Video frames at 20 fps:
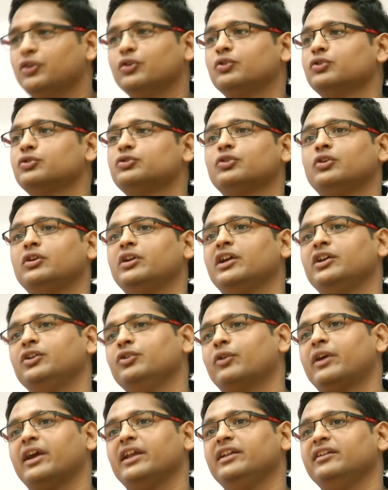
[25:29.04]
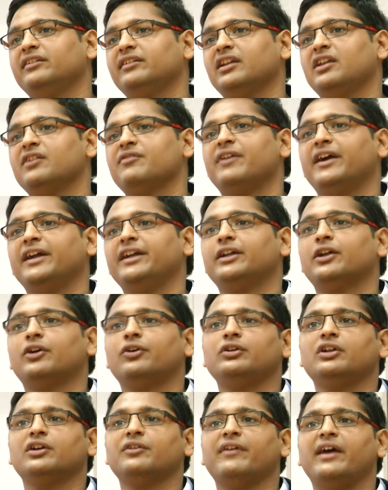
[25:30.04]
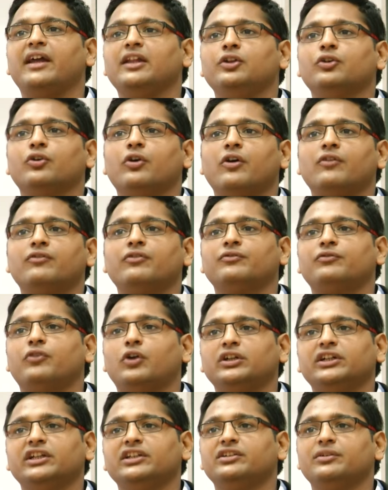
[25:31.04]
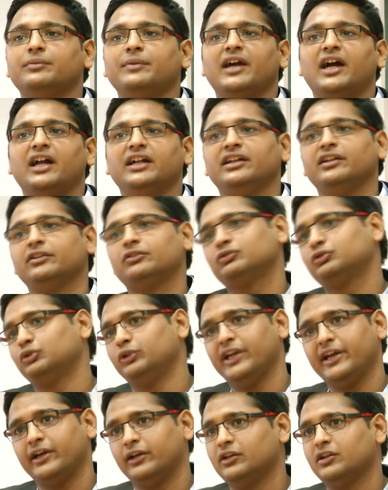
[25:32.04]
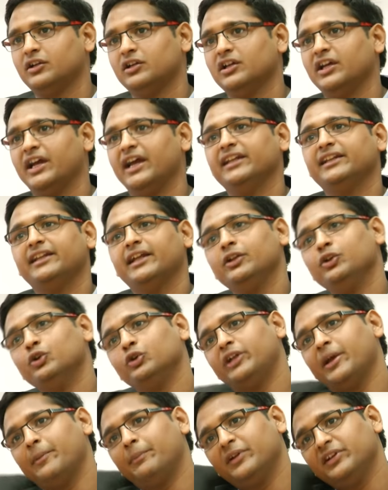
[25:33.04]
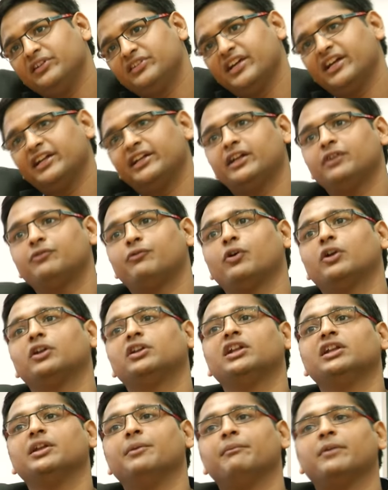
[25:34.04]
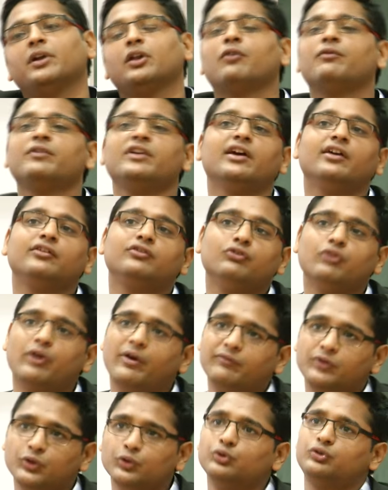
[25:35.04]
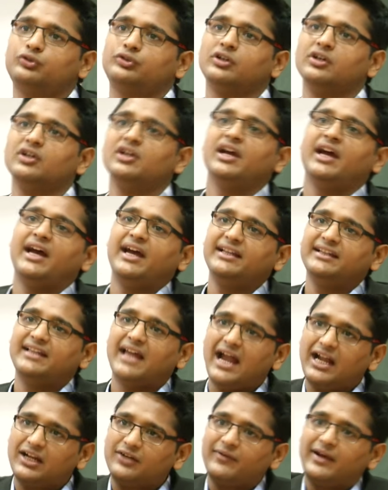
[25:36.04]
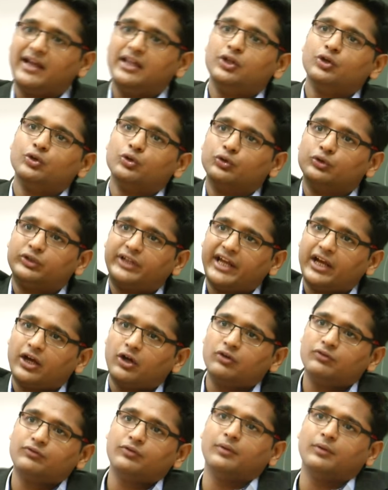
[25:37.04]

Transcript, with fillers: You should, you can easily find out a value of 40 GB hard disk today and then you depreciate it for the number of years you have used and that value you take out